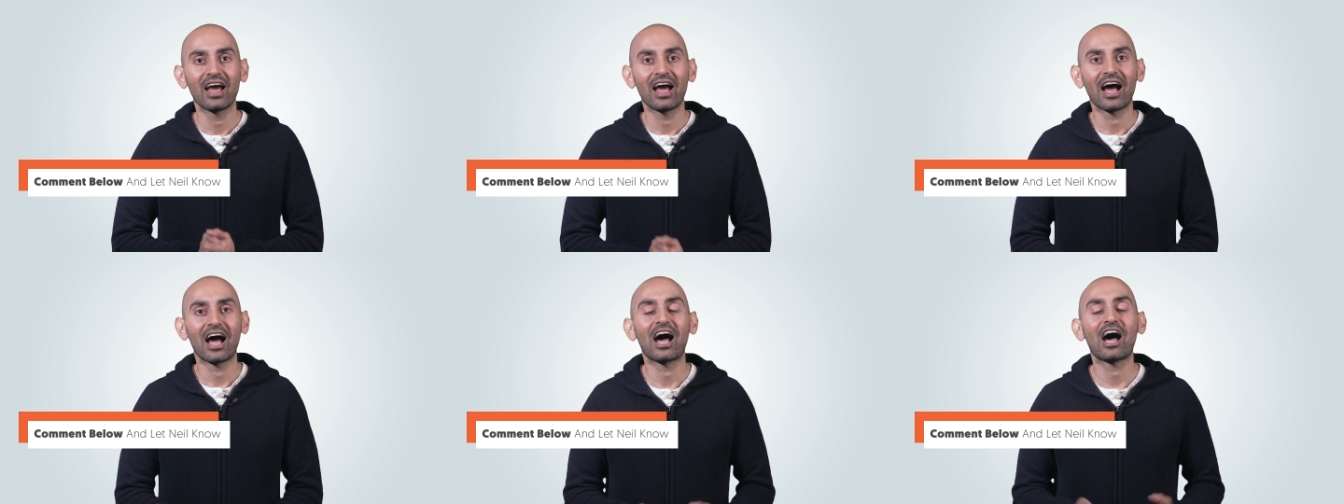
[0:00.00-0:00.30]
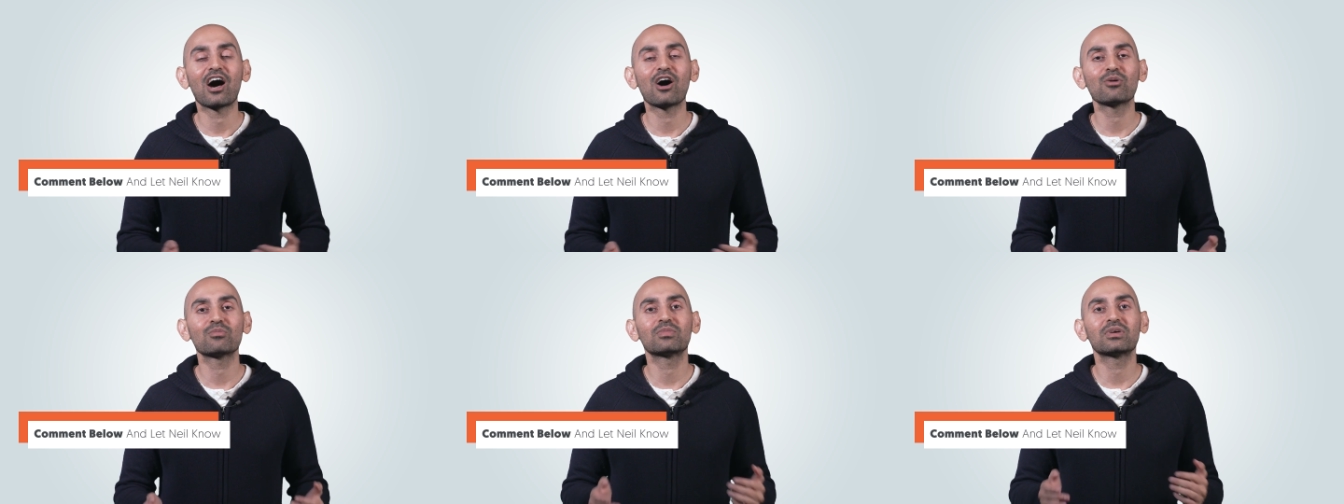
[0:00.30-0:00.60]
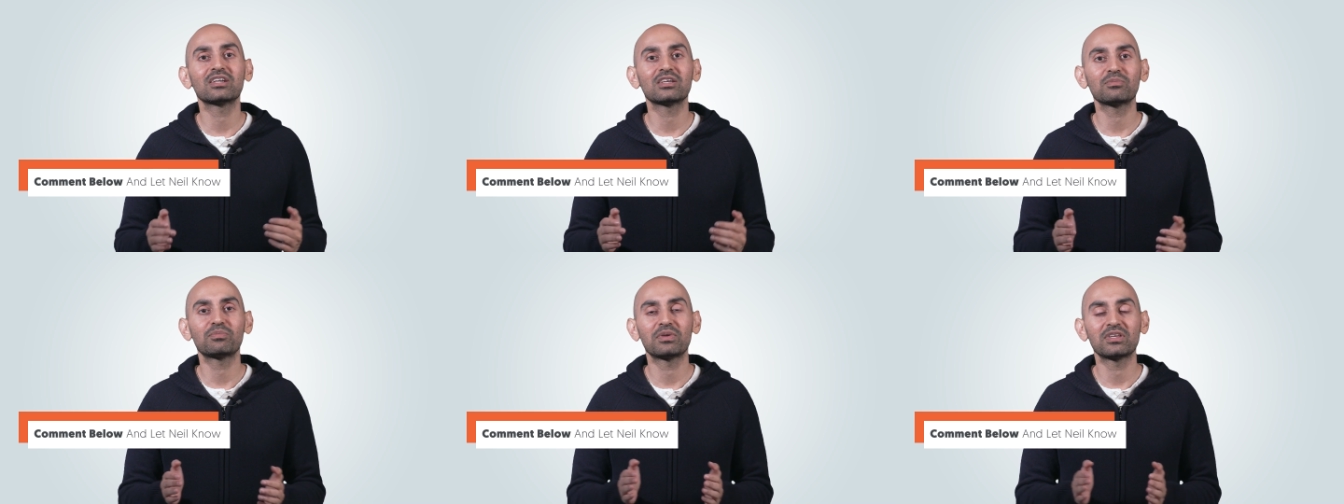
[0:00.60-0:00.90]
How
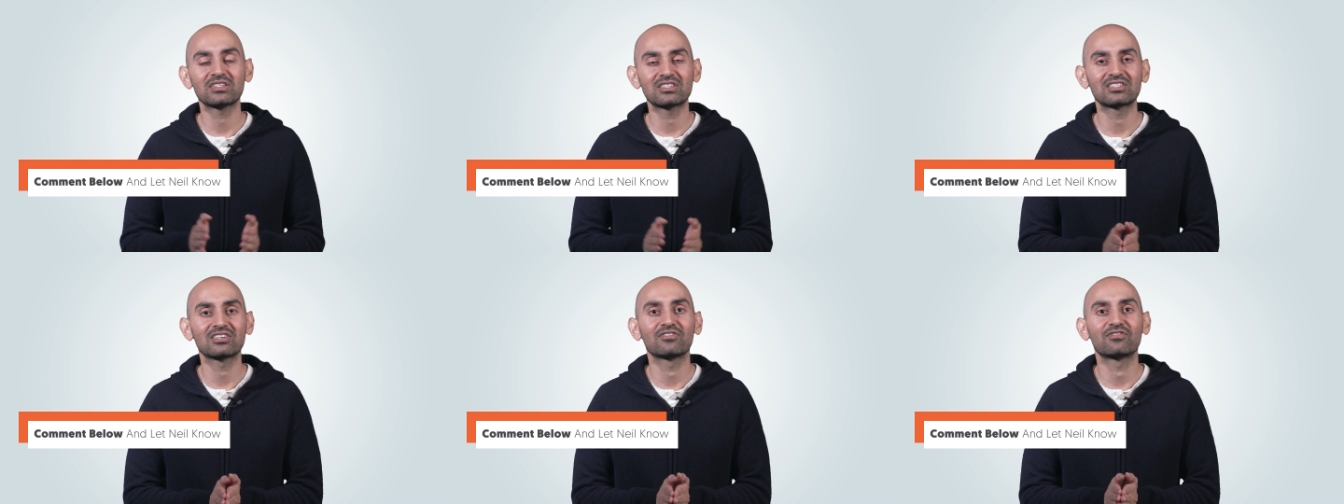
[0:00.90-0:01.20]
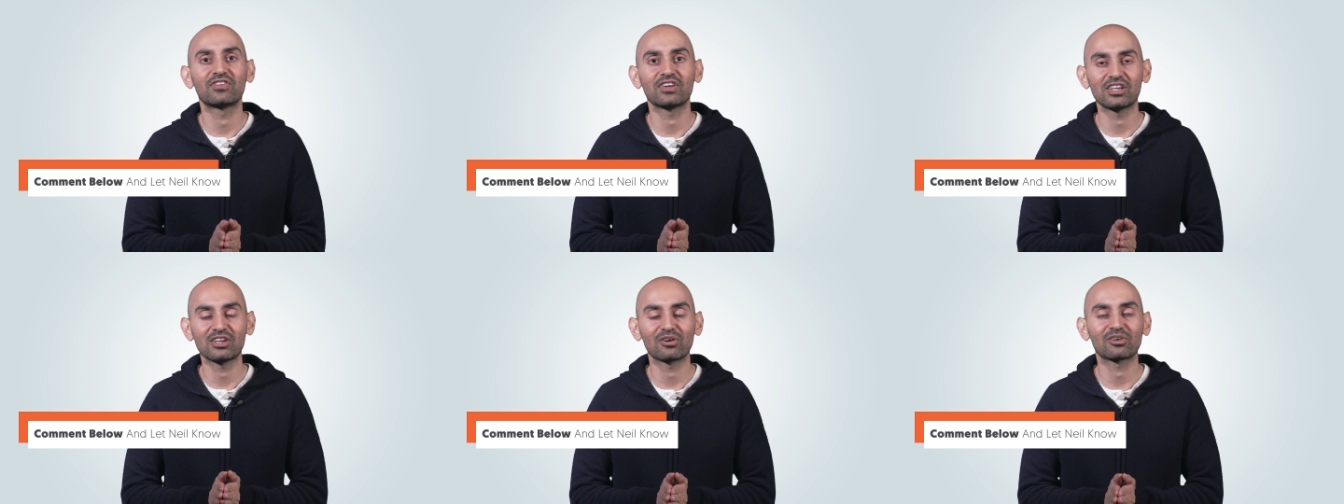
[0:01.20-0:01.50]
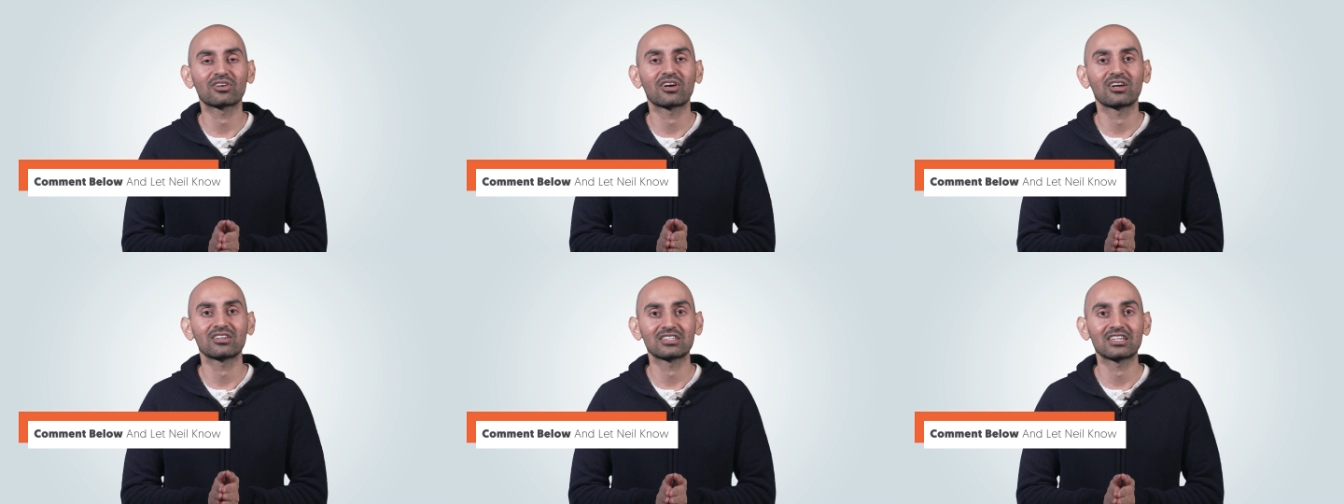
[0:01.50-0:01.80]
many pieces of video
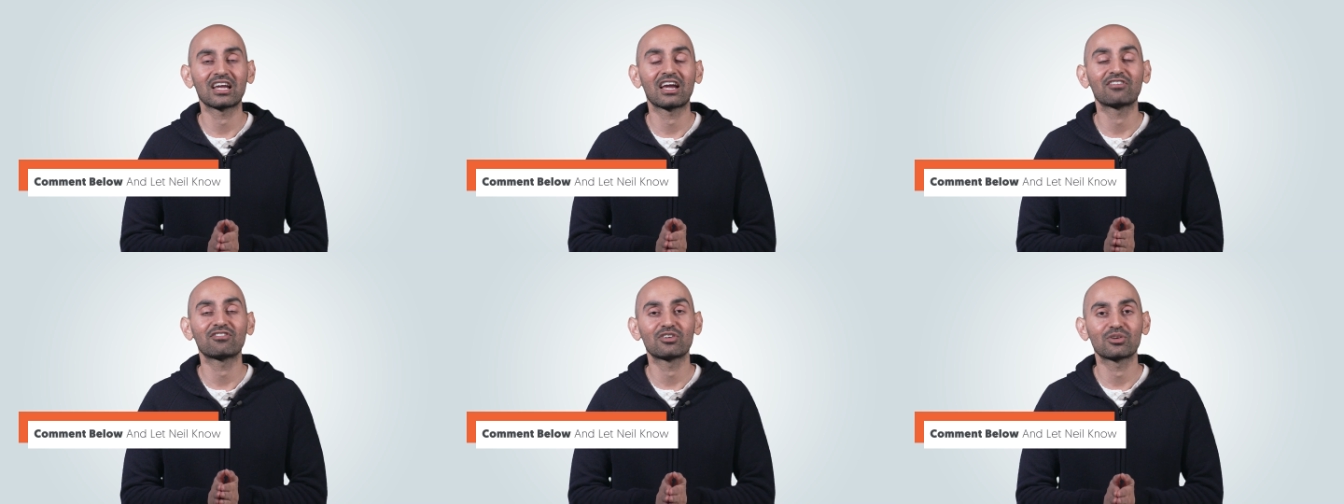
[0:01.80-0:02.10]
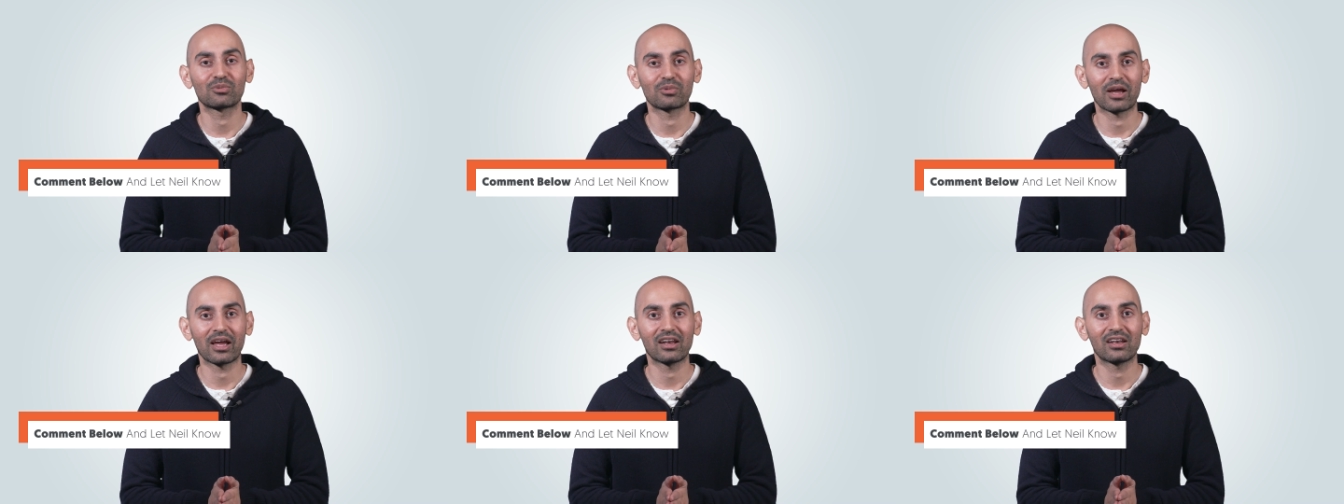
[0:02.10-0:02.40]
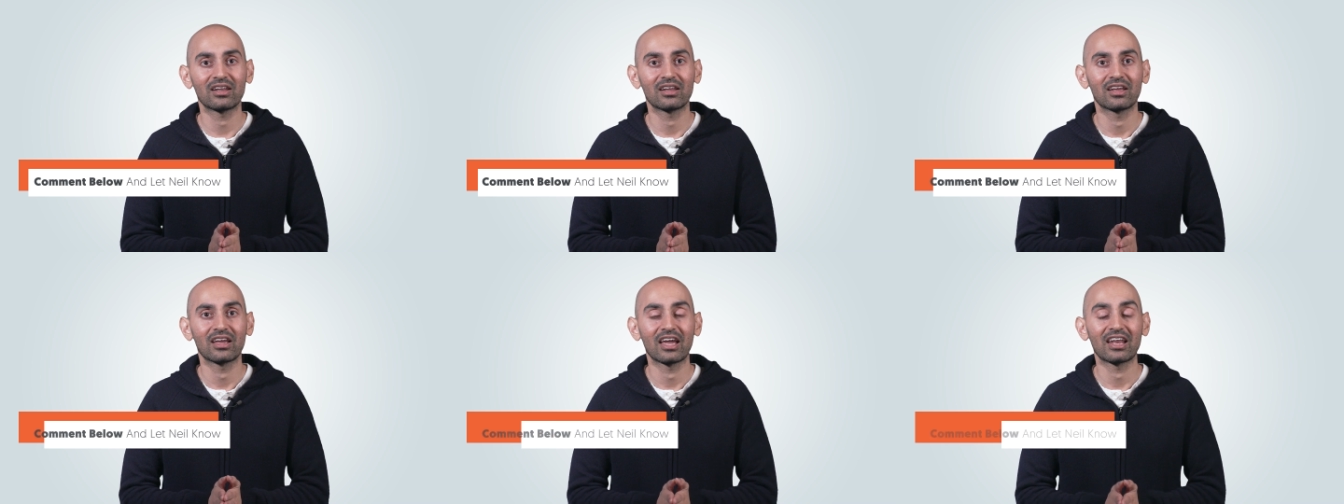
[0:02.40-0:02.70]
and content have you read,